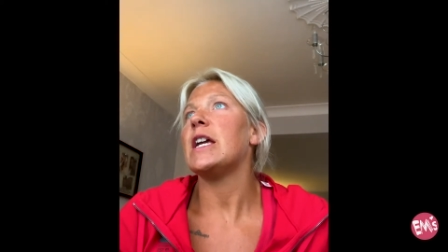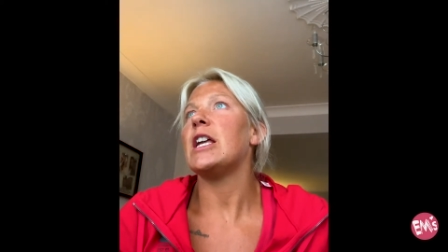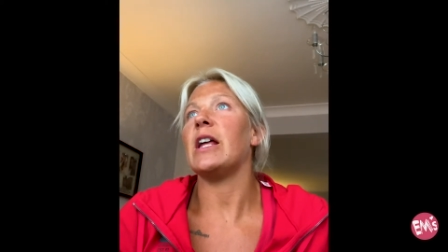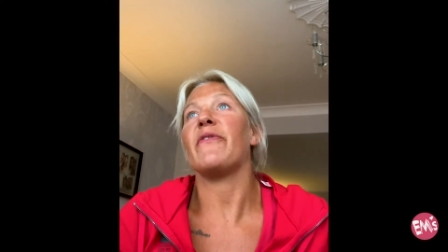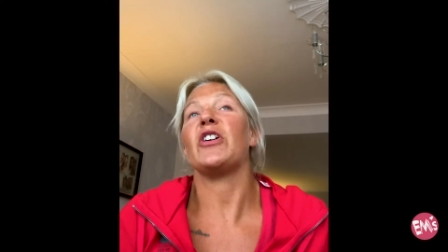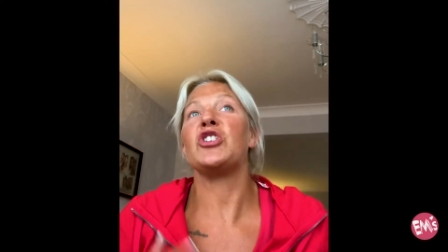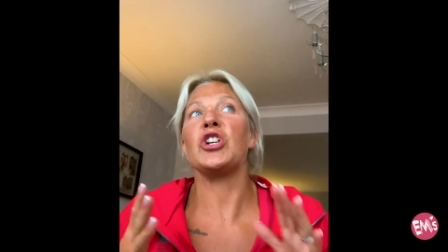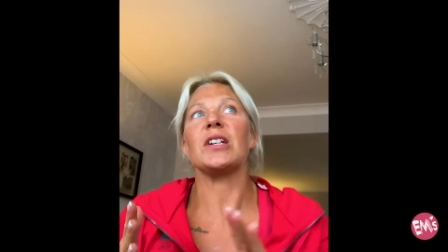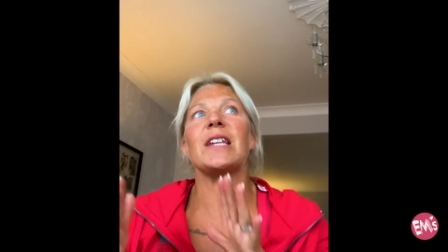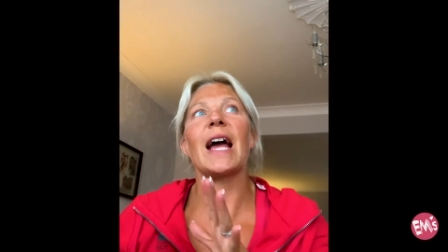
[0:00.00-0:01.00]
you know, if I
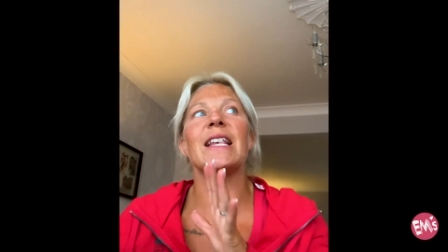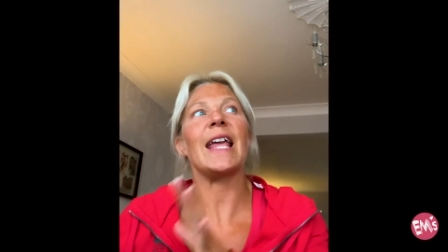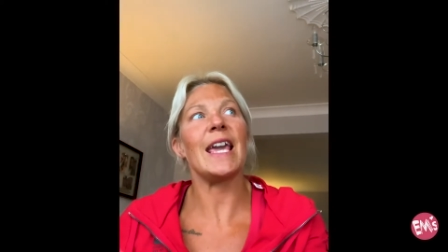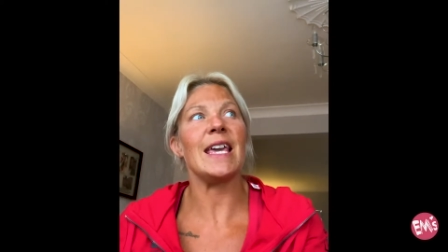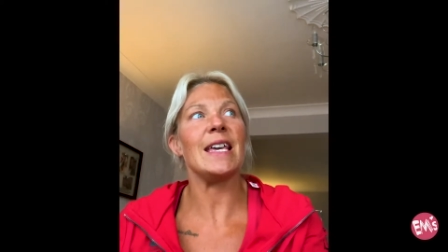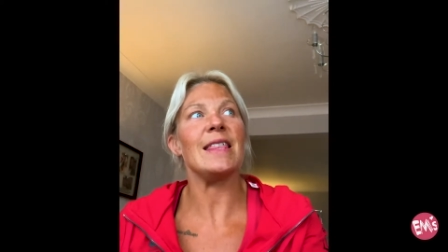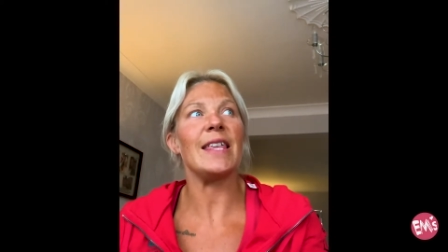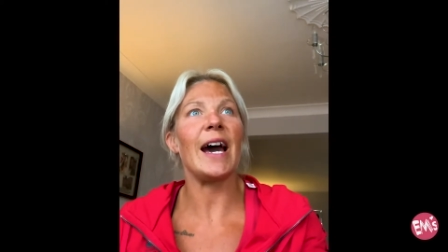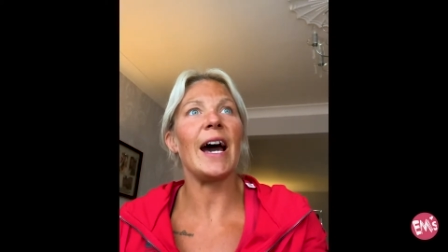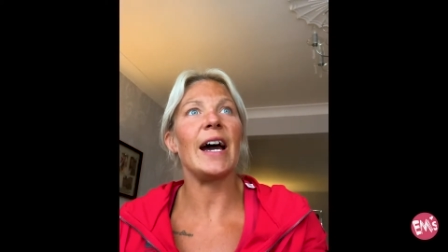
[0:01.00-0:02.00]
just hadn't eaten
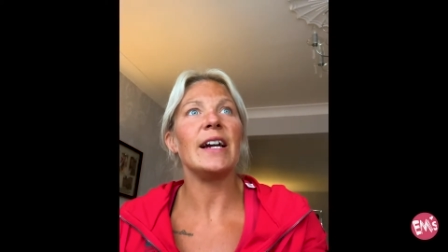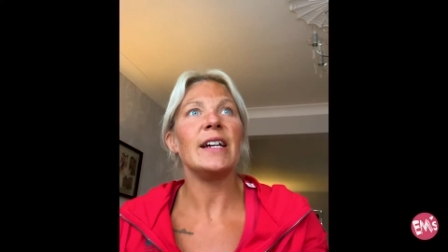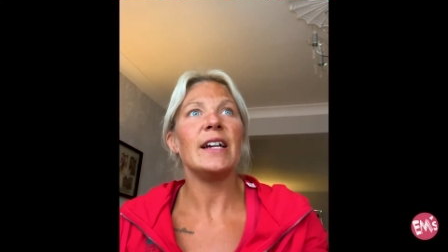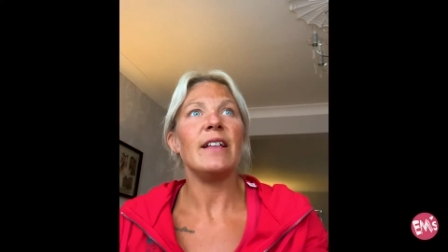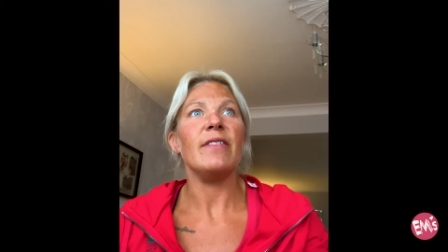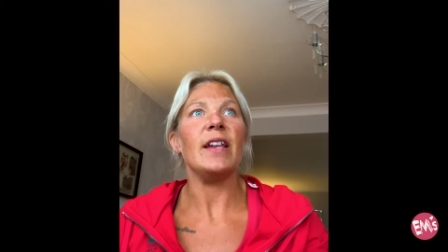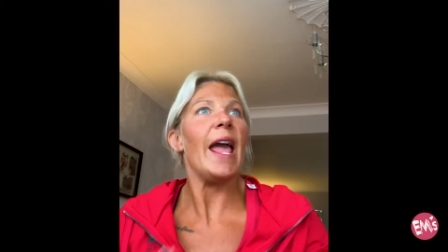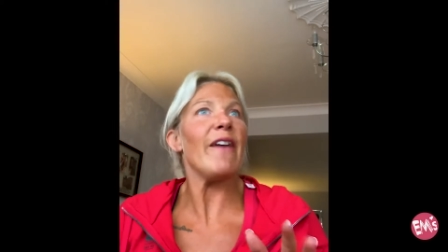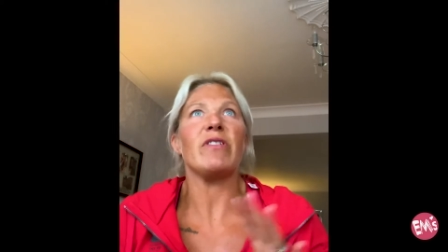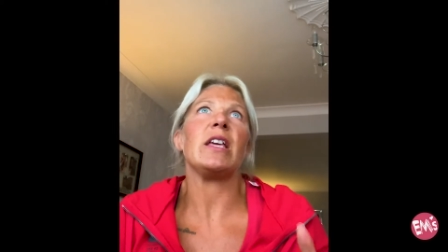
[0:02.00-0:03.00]
that, then
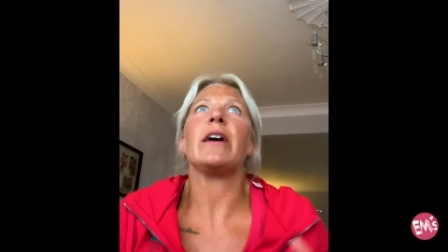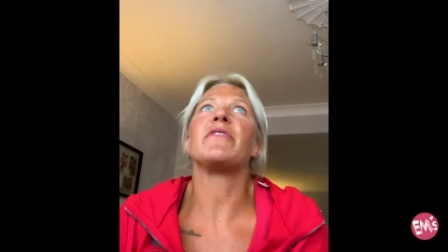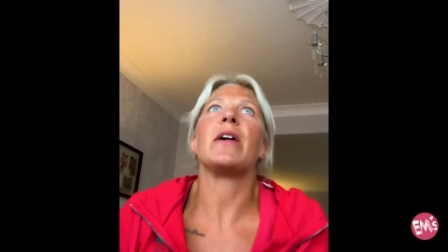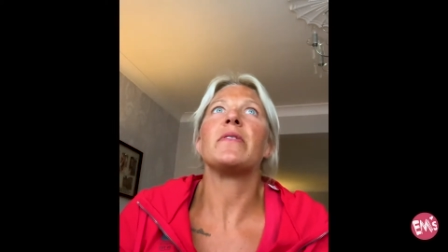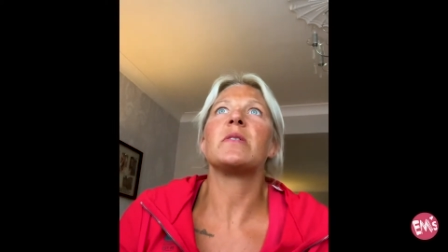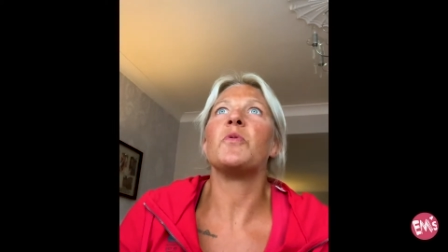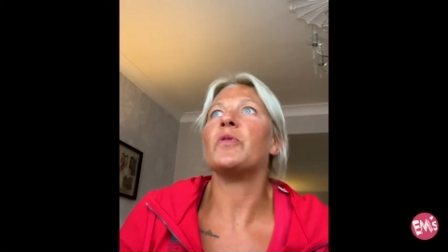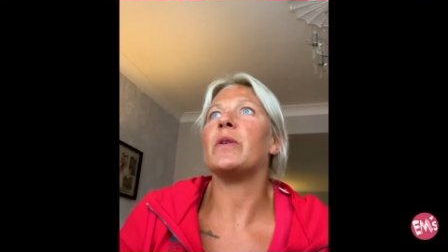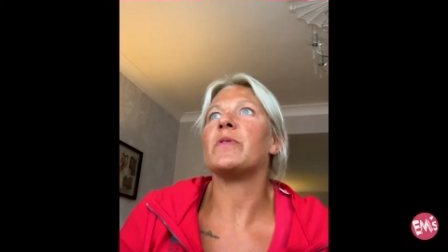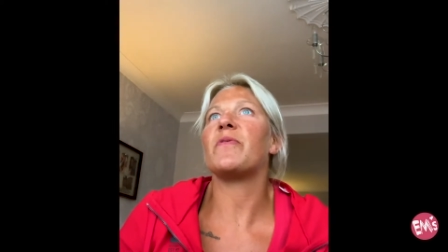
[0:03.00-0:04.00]
everything I've done this
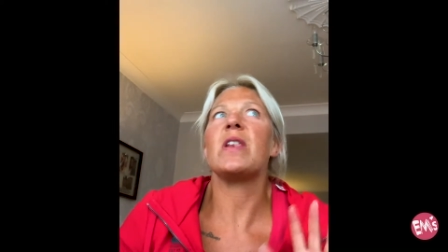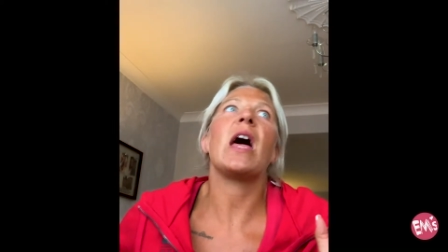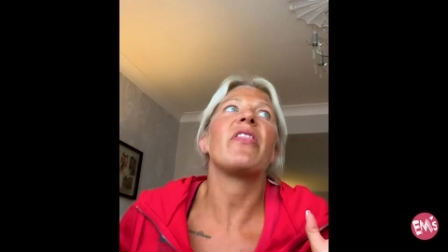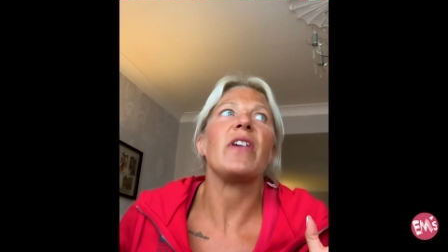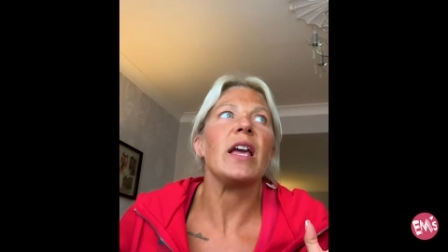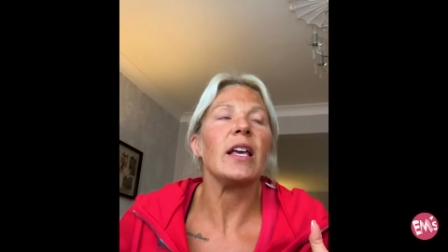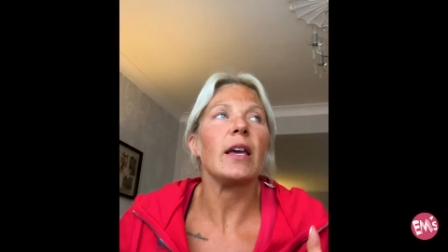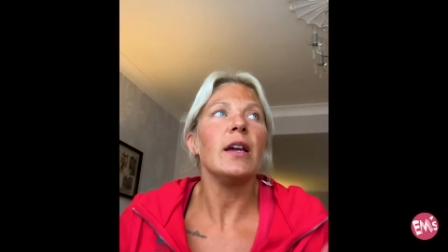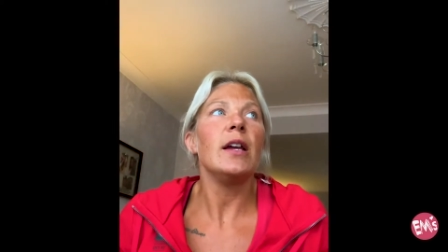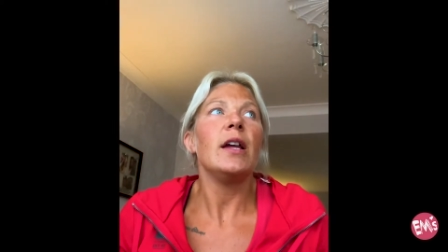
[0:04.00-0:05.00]
morning was for nothing.
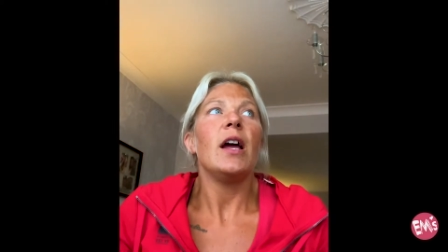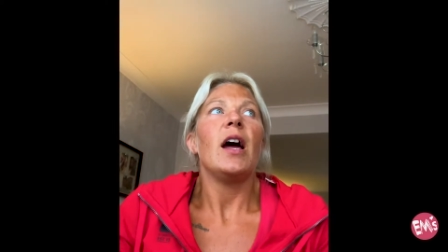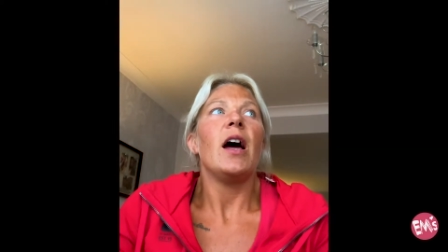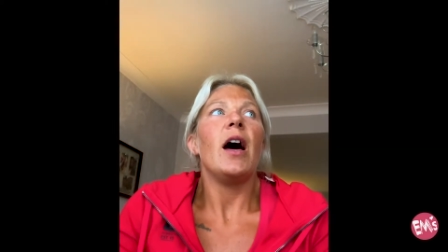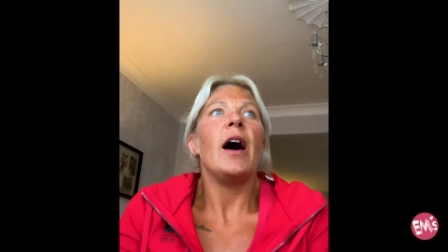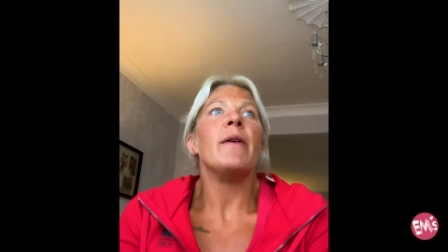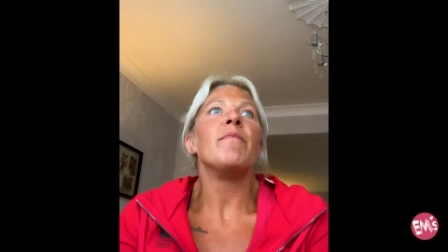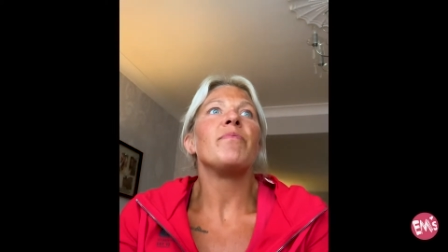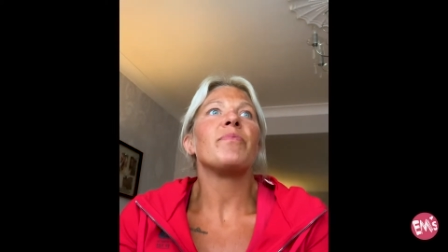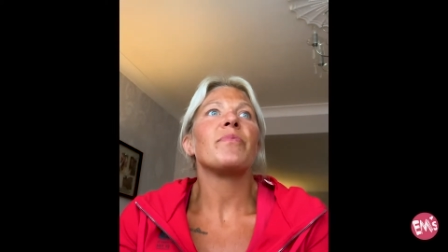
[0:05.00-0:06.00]

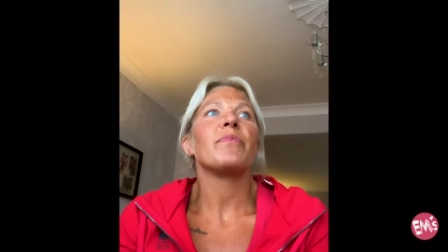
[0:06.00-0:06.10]
And